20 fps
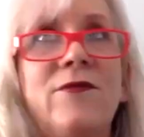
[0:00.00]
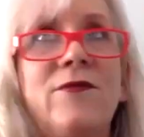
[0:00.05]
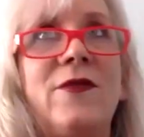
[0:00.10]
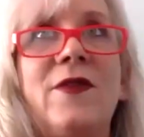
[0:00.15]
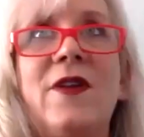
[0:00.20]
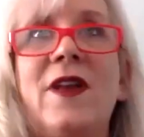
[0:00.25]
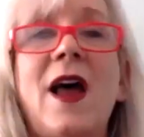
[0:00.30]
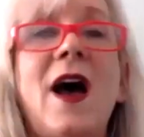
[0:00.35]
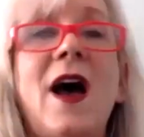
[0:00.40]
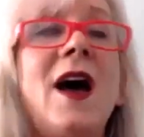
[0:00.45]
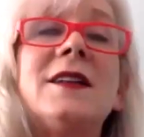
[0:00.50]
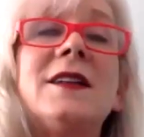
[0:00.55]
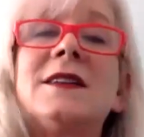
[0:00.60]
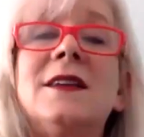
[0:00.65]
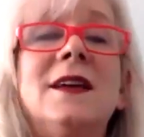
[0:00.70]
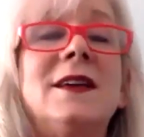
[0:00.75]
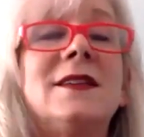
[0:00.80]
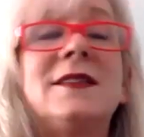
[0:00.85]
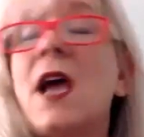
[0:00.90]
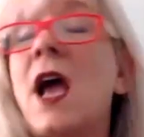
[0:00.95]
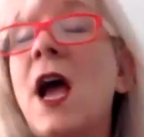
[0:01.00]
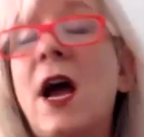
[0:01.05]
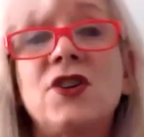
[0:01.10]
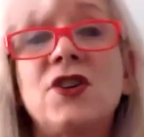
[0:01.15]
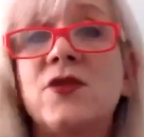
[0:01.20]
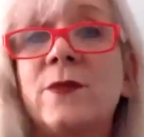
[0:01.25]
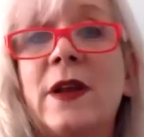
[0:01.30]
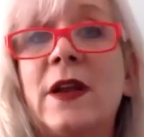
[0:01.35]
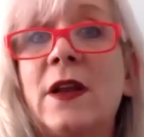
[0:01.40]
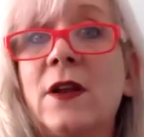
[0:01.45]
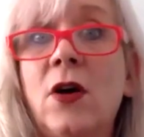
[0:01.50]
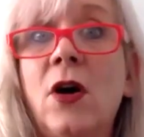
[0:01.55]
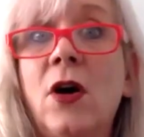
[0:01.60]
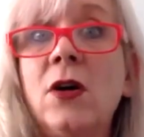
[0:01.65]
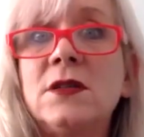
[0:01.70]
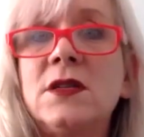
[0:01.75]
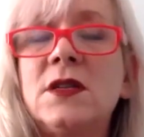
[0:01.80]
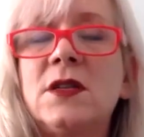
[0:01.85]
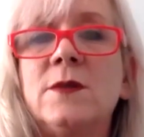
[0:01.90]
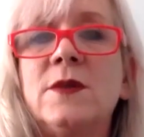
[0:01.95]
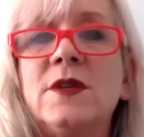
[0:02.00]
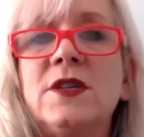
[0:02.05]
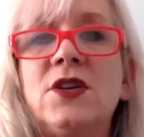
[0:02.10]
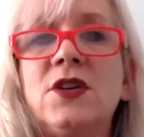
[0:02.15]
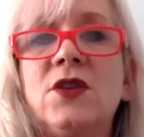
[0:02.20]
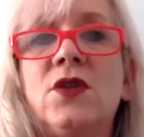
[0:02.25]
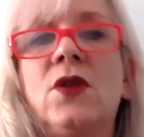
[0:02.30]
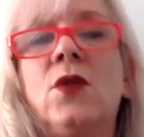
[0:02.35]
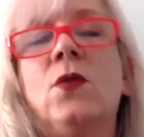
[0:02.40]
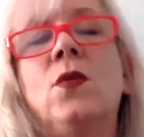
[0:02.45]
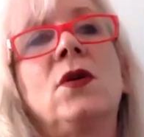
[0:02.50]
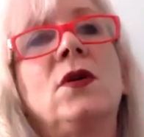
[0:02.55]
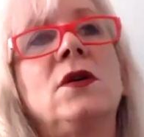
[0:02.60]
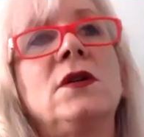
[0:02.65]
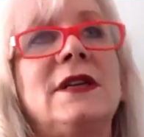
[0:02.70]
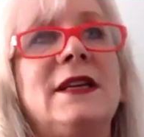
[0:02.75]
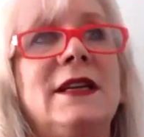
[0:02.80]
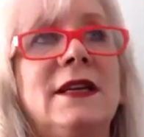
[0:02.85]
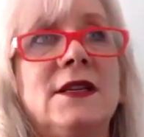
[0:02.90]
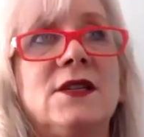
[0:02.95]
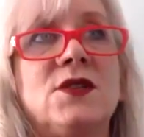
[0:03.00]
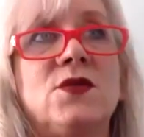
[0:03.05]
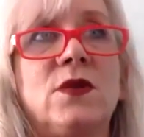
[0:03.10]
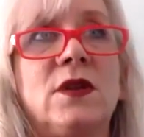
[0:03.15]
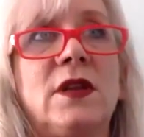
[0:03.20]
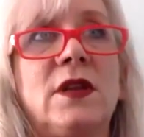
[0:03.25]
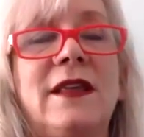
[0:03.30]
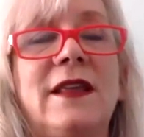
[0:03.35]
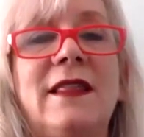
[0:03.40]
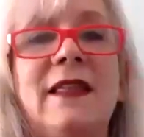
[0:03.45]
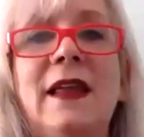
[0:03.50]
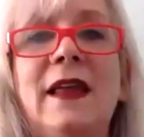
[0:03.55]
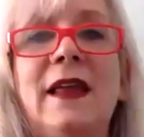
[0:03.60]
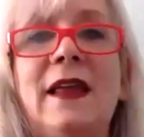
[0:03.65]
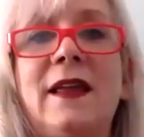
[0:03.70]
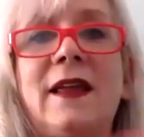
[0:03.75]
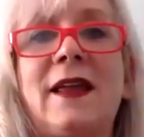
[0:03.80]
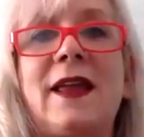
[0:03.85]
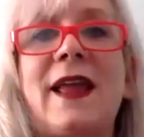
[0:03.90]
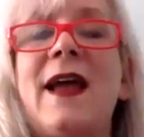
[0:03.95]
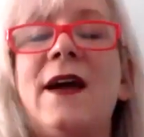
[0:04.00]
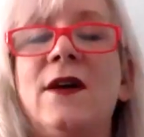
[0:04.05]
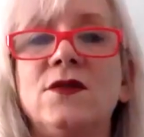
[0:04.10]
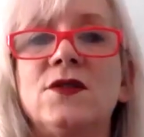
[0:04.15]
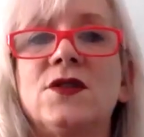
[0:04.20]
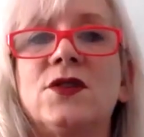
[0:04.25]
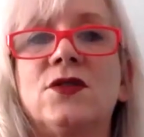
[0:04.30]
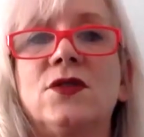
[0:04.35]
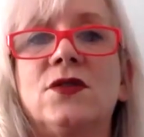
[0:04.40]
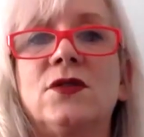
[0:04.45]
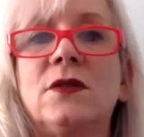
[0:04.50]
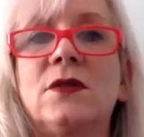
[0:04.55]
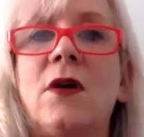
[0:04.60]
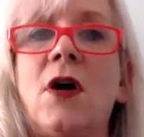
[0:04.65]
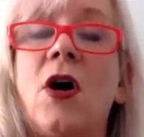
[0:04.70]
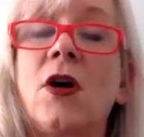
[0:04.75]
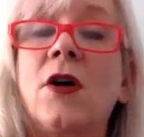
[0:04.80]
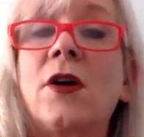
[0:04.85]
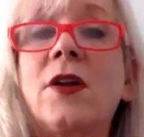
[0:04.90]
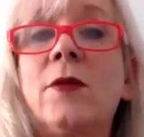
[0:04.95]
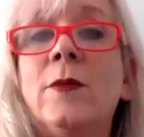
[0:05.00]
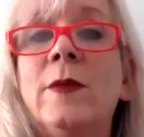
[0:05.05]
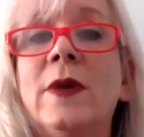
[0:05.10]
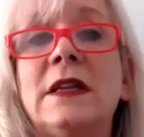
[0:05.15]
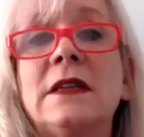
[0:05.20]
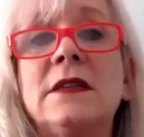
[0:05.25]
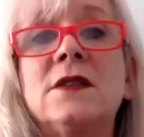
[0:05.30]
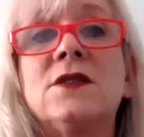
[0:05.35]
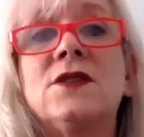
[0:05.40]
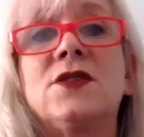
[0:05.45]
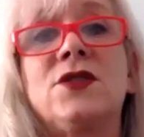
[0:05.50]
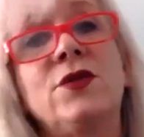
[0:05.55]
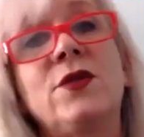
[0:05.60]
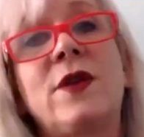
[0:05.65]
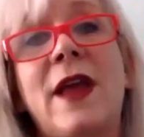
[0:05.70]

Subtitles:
not attachment at all to the material world. He is really the counter argument to